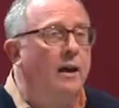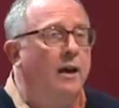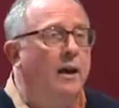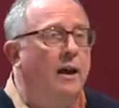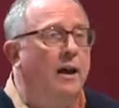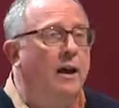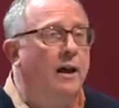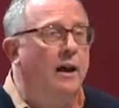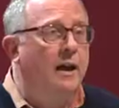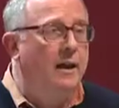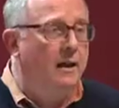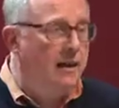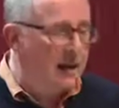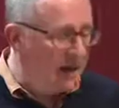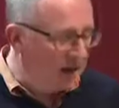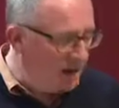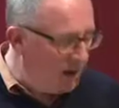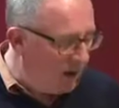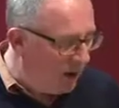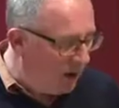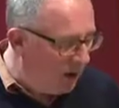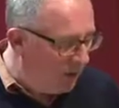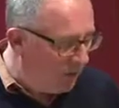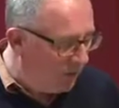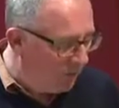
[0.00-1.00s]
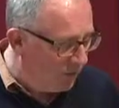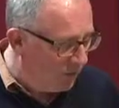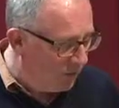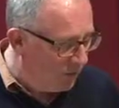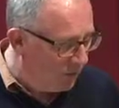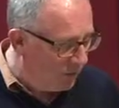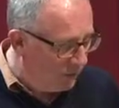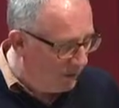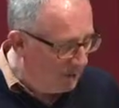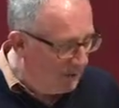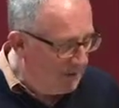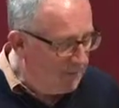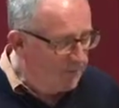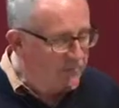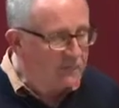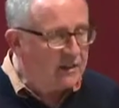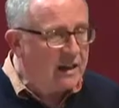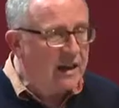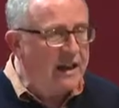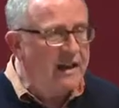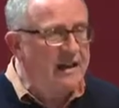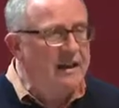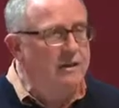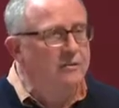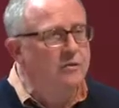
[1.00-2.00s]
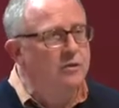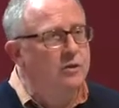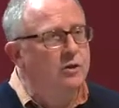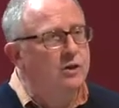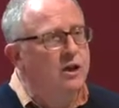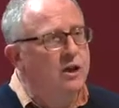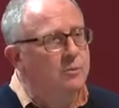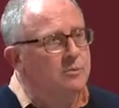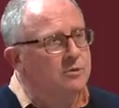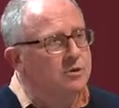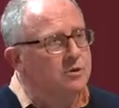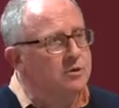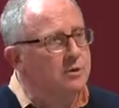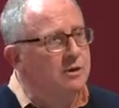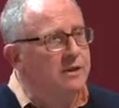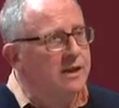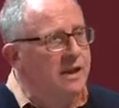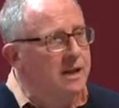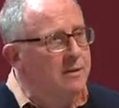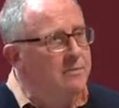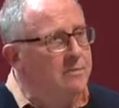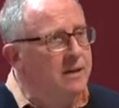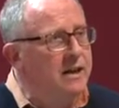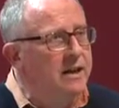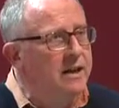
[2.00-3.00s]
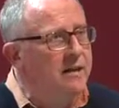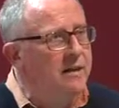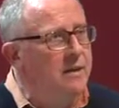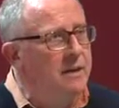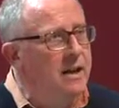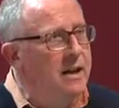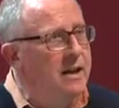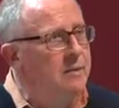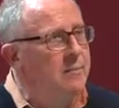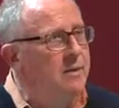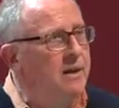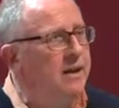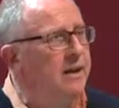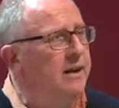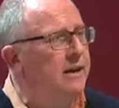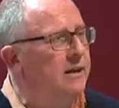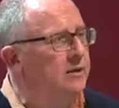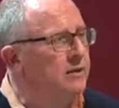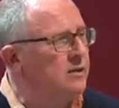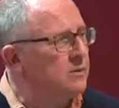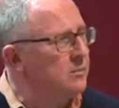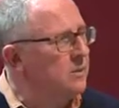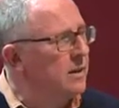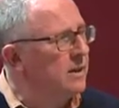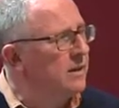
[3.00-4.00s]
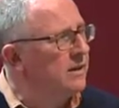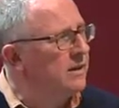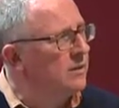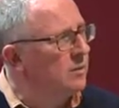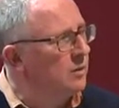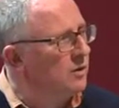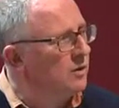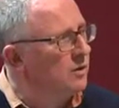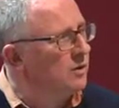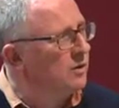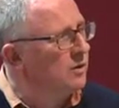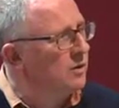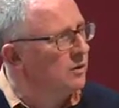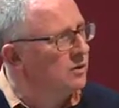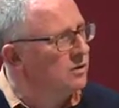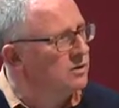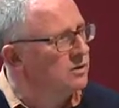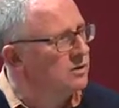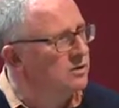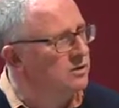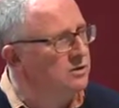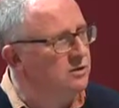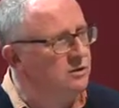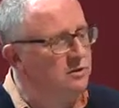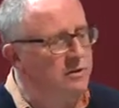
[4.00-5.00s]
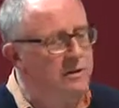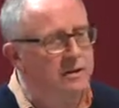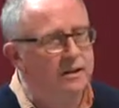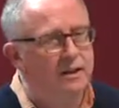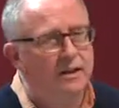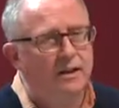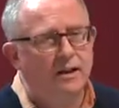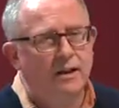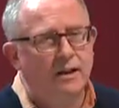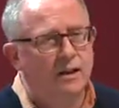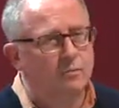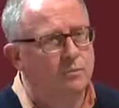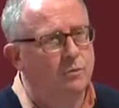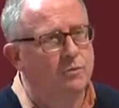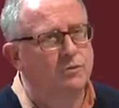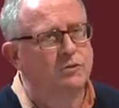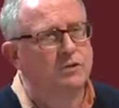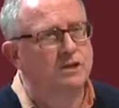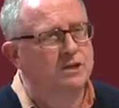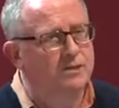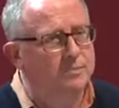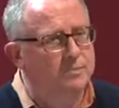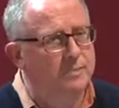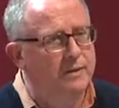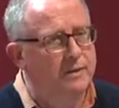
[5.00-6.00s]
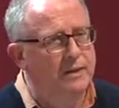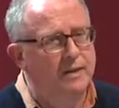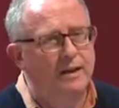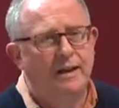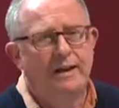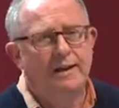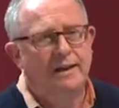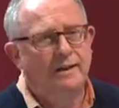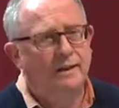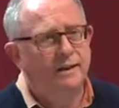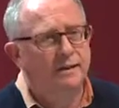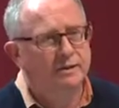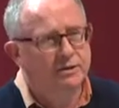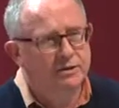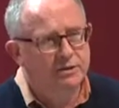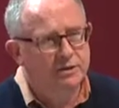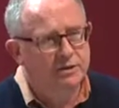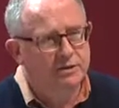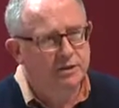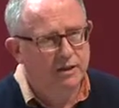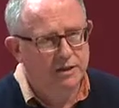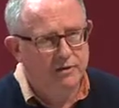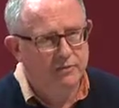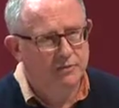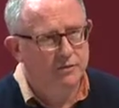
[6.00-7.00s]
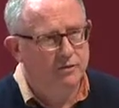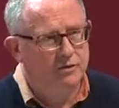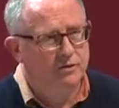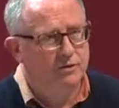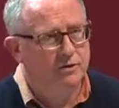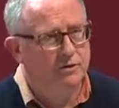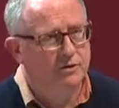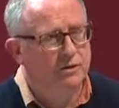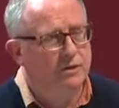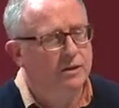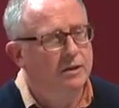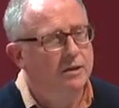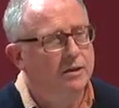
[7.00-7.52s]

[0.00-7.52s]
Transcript: an offer. And if you come to do the MA here, depending on what the course is doing, it won't just be English literature.